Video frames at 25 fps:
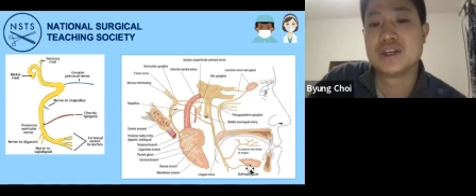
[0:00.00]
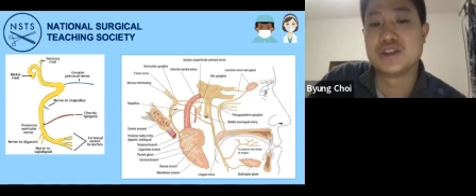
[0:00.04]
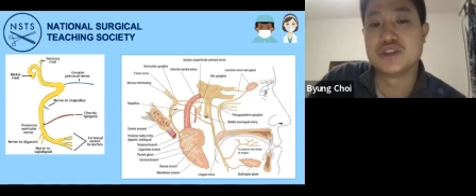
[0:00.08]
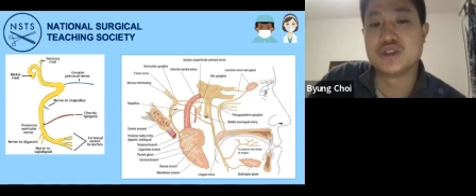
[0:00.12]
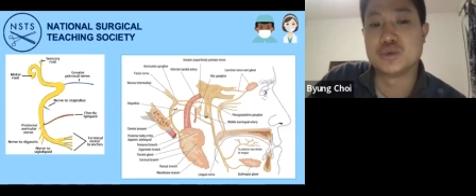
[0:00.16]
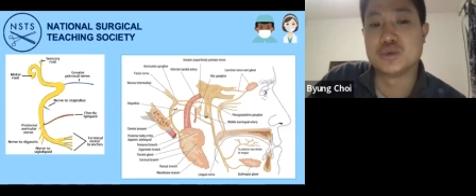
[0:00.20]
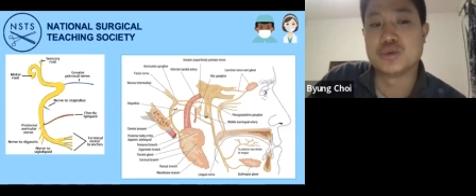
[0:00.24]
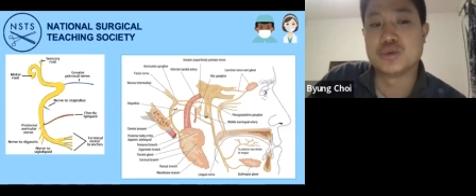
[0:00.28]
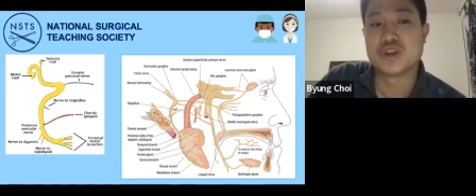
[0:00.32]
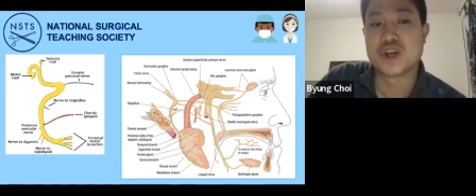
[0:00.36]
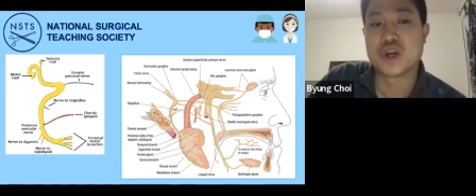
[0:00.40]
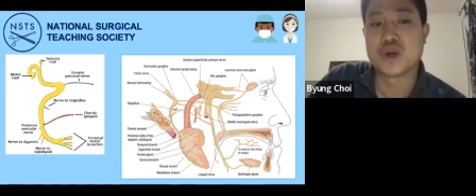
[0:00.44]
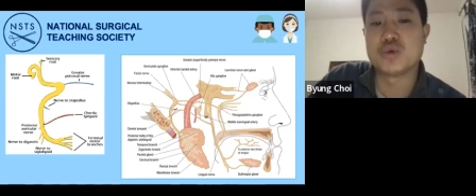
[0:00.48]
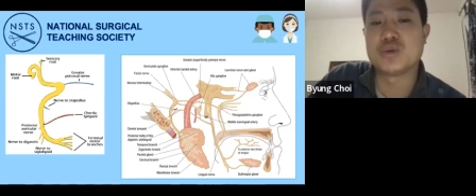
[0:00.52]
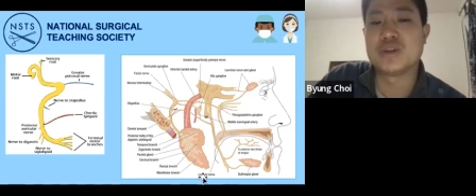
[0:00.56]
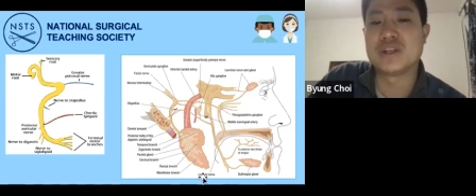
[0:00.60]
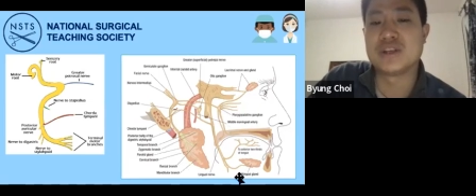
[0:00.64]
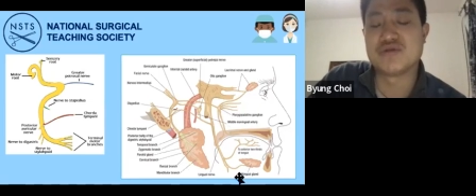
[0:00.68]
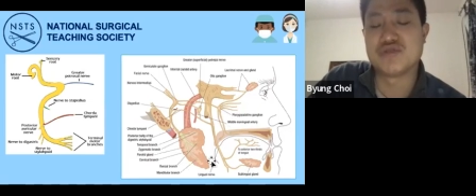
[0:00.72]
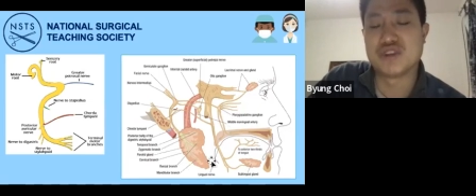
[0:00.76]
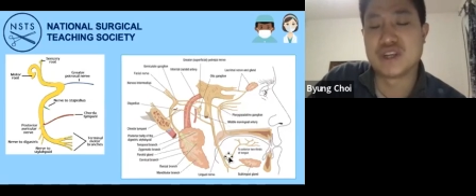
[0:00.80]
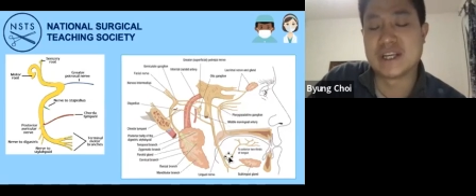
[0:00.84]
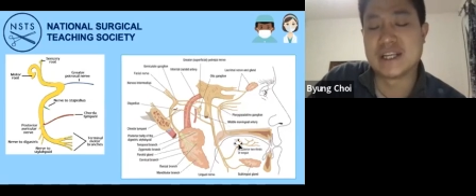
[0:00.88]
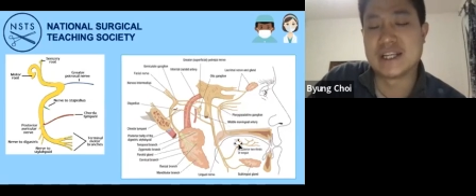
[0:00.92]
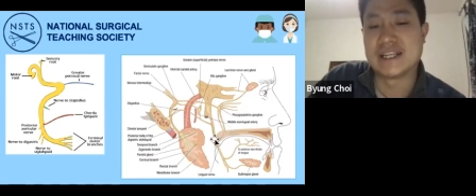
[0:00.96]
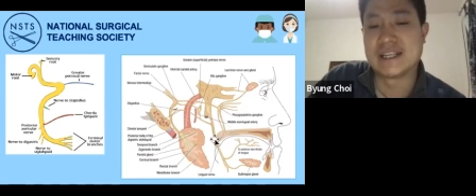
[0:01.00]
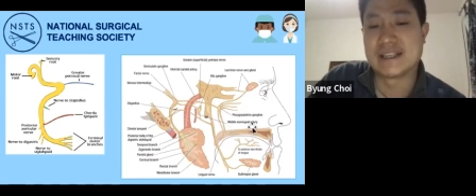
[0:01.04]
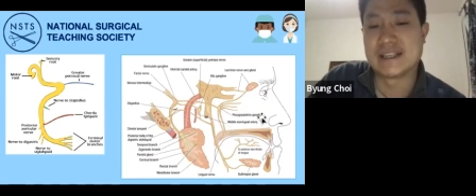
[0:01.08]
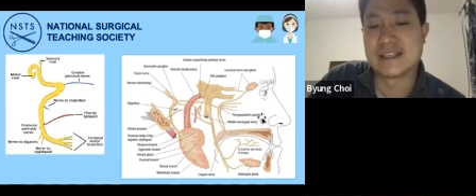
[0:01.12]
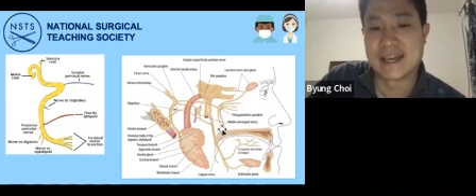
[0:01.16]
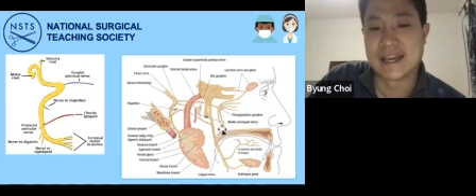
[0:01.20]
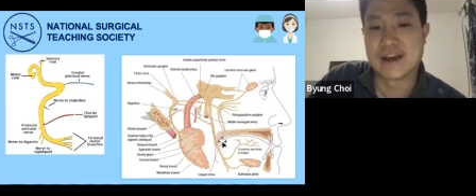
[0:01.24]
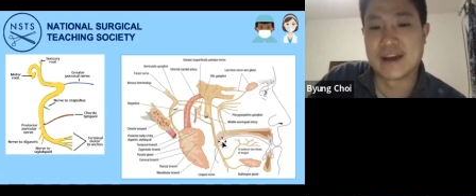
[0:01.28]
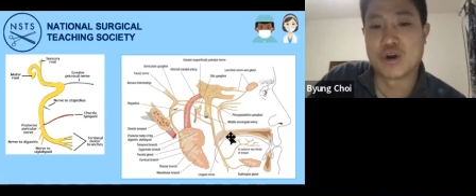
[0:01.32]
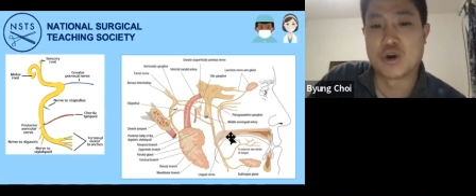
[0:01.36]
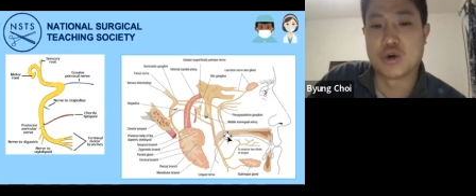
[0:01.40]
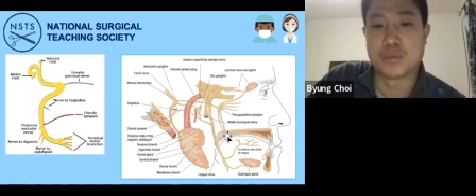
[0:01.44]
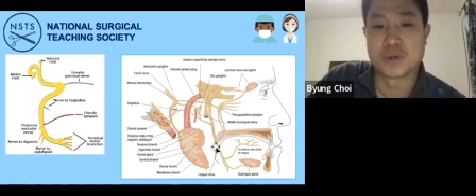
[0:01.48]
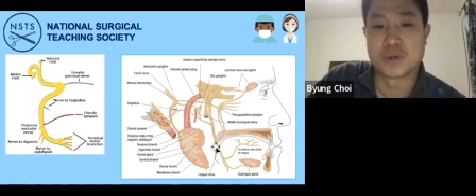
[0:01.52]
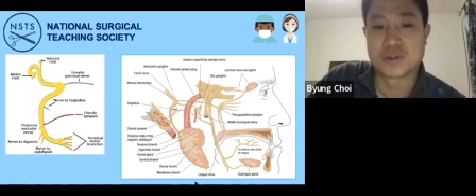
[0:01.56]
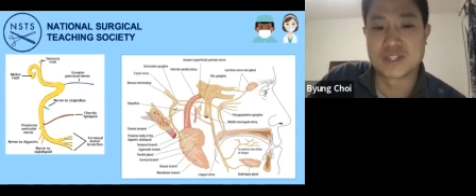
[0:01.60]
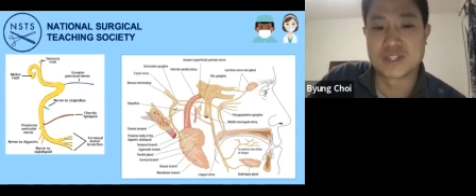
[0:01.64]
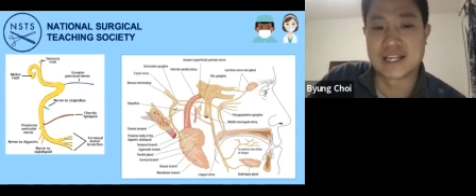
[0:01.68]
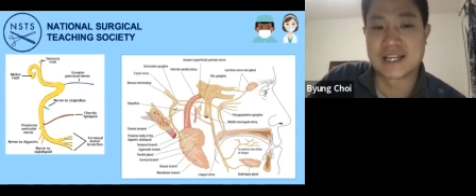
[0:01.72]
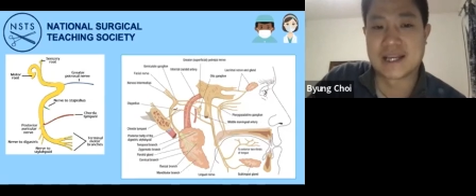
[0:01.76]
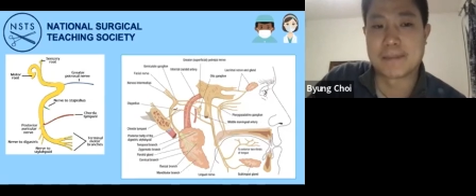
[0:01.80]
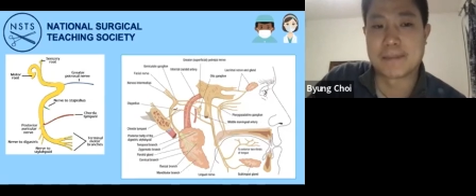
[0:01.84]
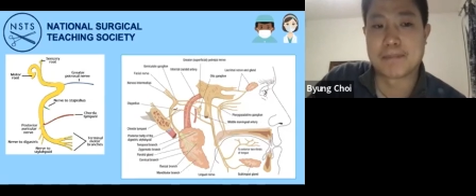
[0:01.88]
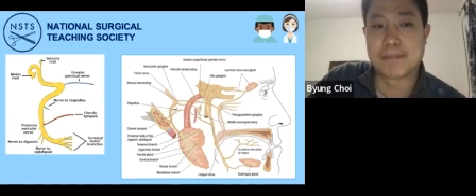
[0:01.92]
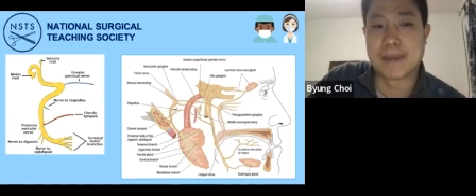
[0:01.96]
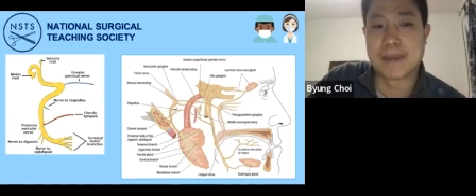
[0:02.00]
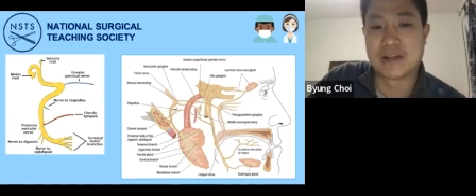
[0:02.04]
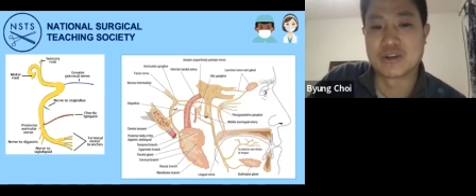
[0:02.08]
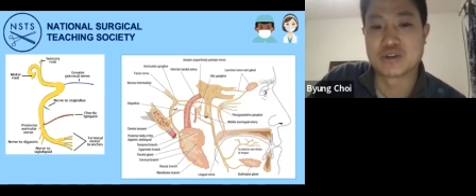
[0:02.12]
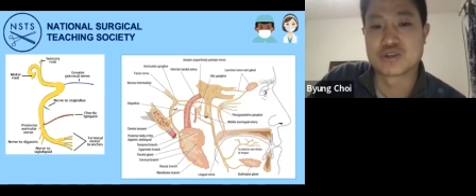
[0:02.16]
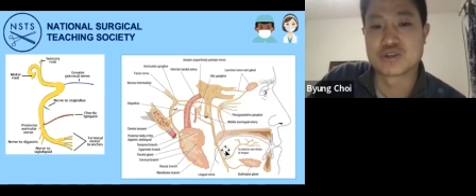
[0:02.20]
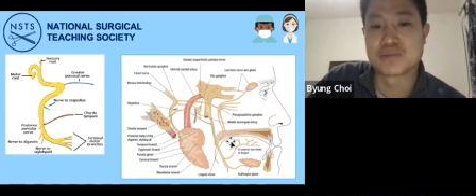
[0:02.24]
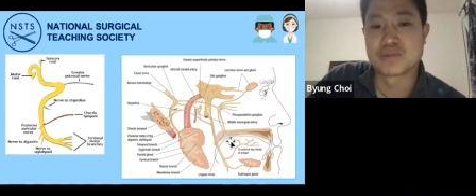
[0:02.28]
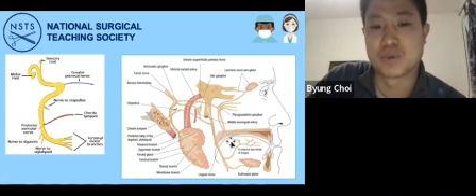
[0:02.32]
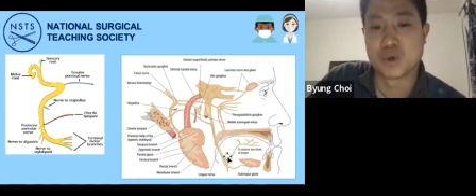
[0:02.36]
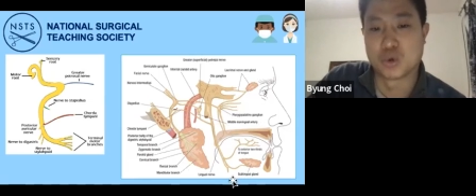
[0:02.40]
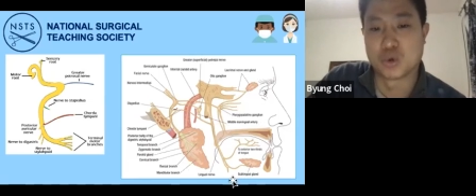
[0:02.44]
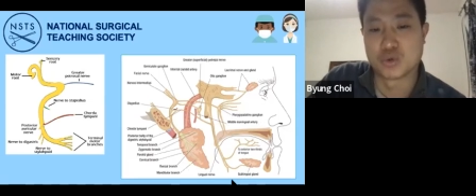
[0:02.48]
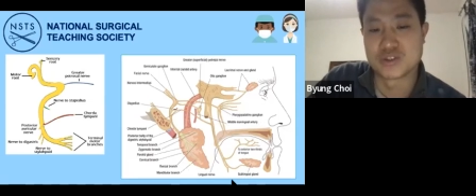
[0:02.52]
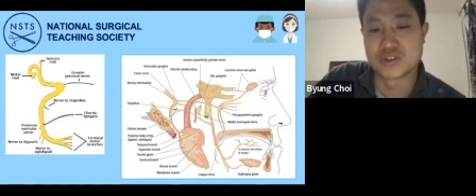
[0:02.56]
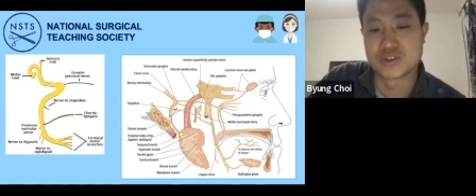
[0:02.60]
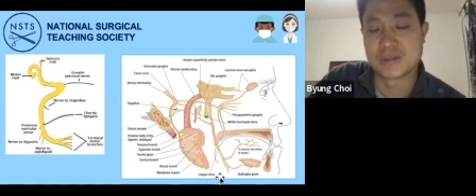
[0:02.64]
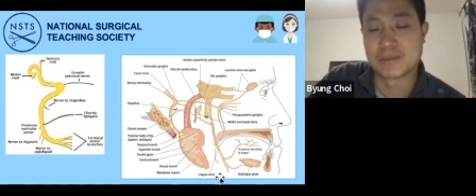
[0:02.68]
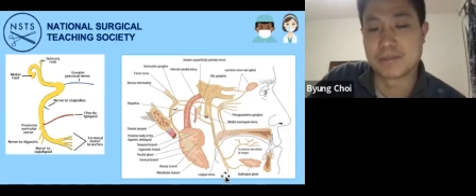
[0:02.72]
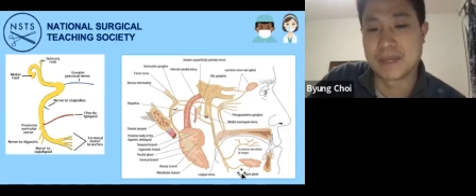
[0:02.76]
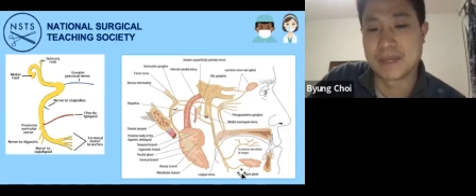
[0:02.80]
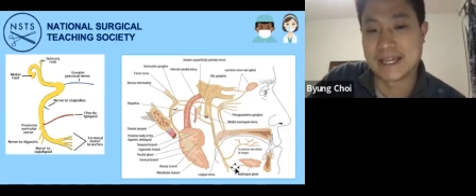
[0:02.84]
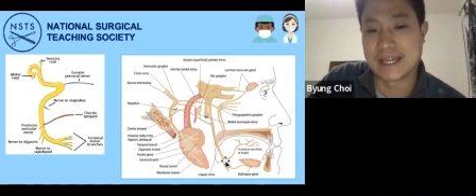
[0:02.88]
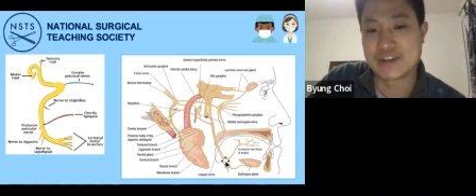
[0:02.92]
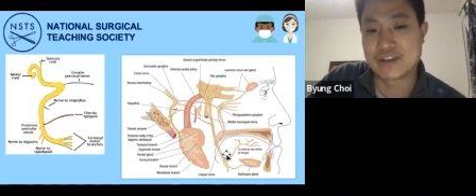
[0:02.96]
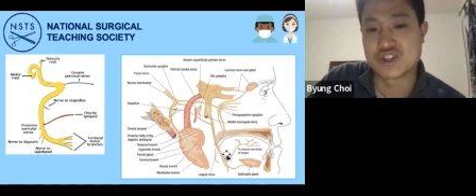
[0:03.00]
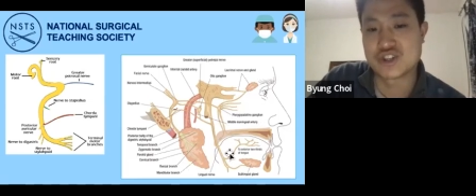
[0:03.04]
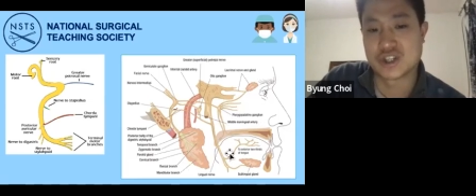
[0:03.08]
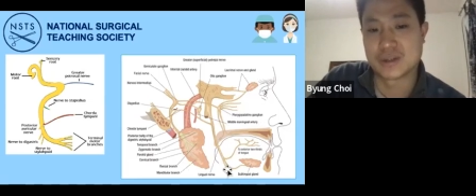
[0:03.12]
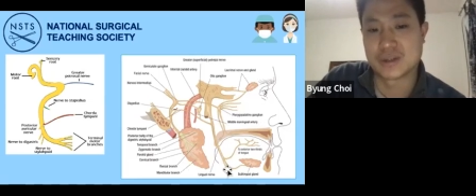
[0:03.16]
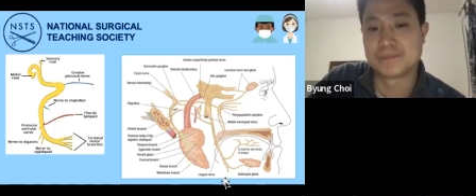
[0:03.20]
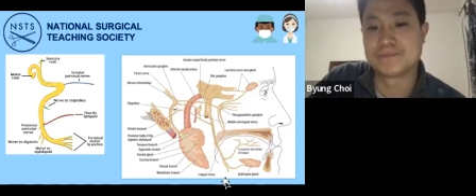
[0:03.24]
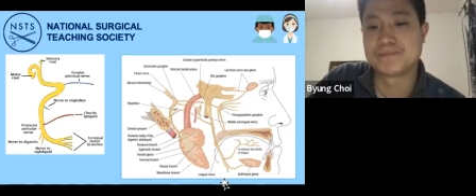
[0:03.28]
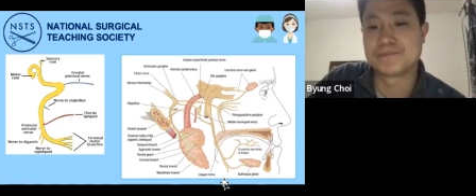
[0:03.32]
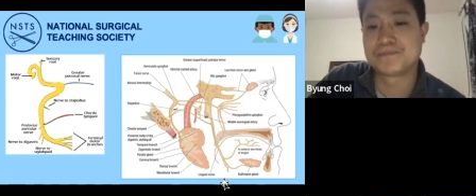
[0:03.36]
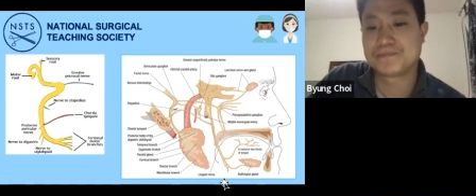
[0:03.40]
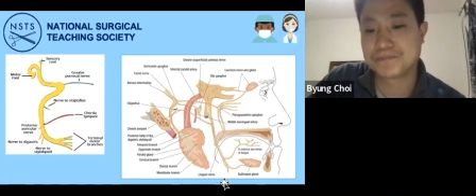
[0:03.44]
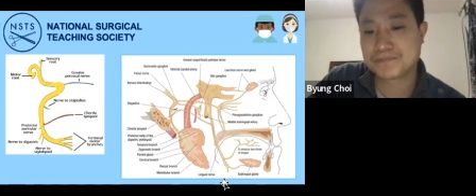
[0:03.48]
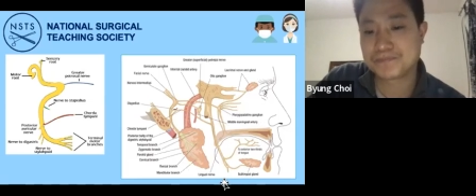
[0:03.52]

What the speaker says: you would only really get almost like a Bell's palsy picture